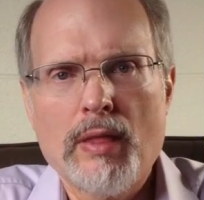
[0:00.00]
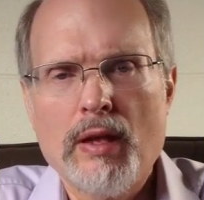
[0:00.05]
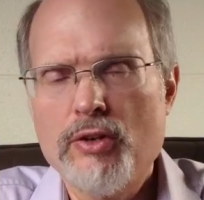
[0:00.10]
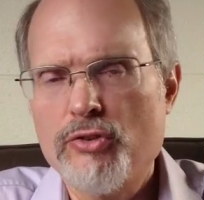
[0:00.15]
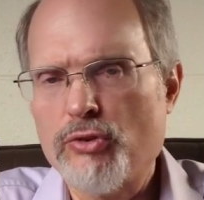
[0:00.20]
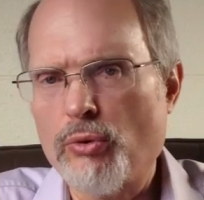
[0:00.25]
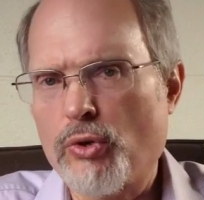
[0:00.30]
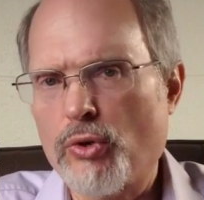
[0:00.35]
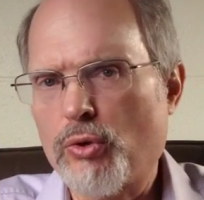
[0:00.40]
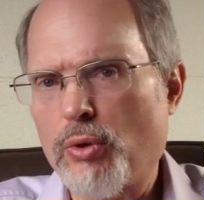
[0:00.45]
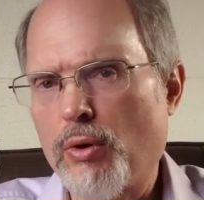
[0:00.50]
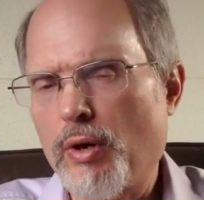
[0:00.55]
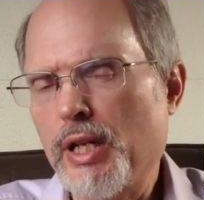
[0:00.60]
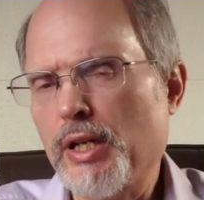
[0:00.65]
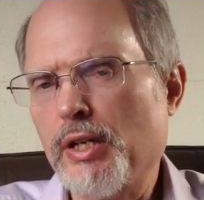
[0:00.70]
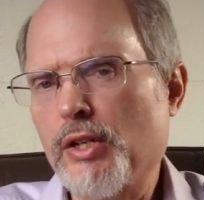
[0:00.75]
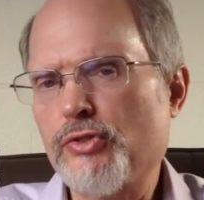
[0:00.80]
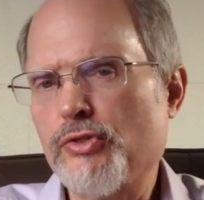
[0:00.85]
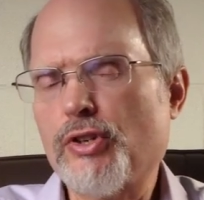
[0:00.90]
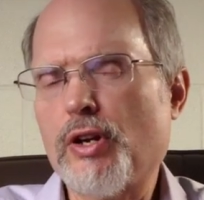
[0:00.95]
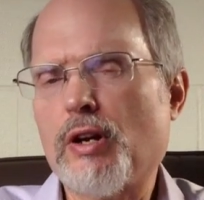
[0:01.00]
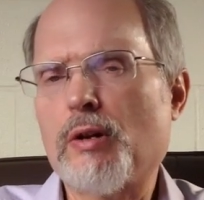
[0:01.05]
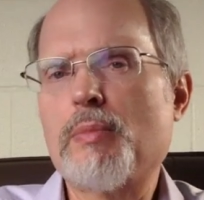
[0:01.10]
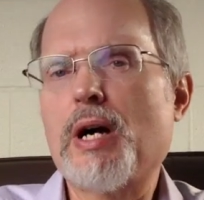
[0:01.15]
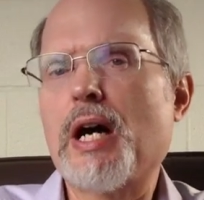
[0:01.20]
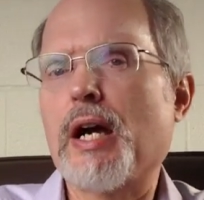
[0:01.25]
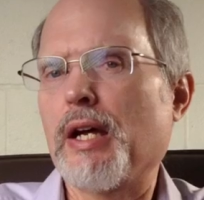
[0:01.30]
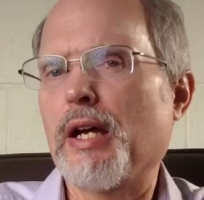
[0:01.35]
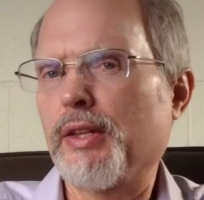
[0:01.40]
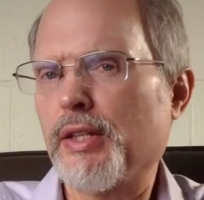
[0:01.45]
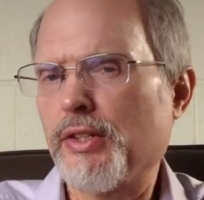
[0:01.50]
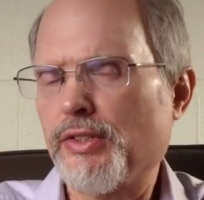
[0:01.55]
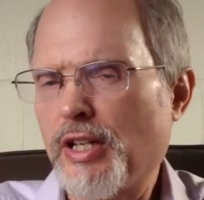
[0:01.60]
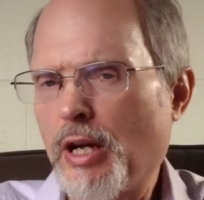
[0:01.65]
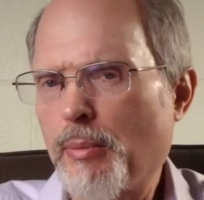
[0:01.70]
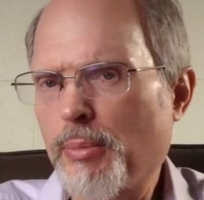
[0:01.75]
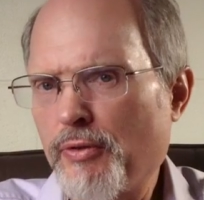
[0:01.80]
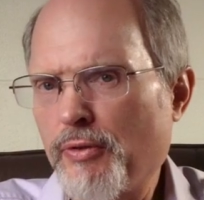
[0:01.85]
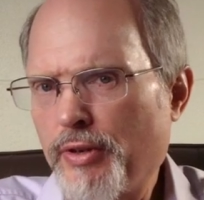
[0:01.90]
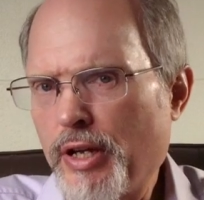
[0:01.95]
So, according to Jeremiah, the
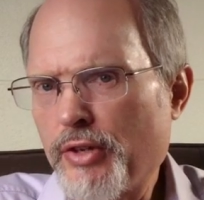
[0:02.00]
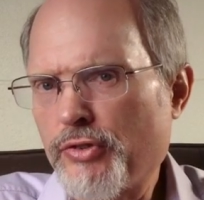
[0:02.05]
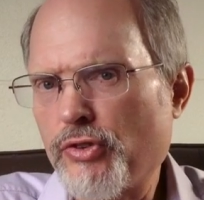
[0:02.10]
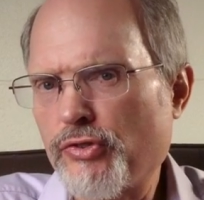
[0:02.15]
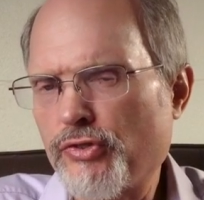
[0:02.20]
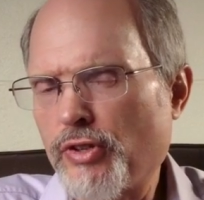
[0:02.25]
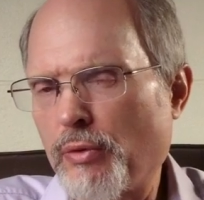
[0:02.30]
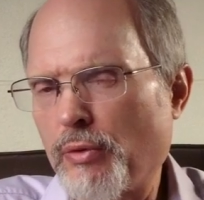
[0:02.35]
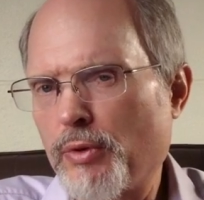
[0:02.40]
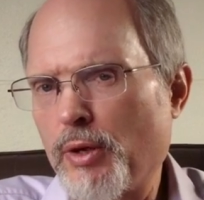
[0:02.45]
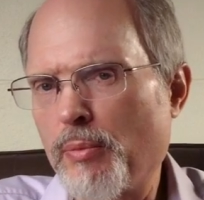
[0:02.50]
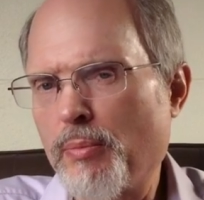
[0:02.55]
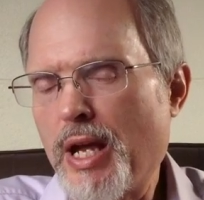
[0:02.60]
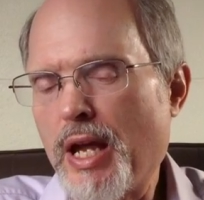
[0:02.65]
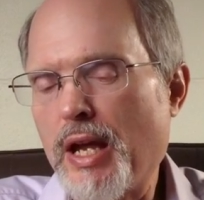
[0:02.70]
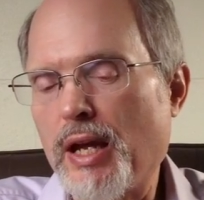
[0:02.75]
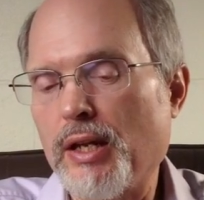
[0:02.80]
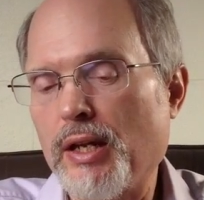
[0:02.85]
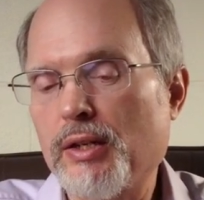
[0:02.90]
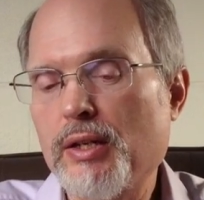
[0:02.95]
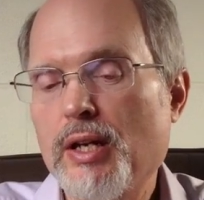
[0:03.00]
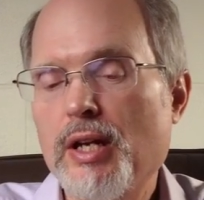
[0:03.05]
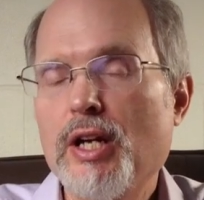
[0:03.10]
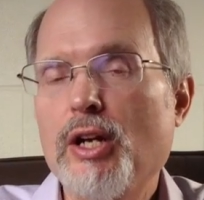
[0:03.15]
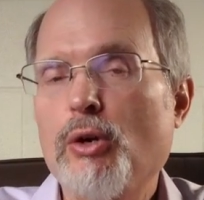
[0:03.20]
temple vessels that remain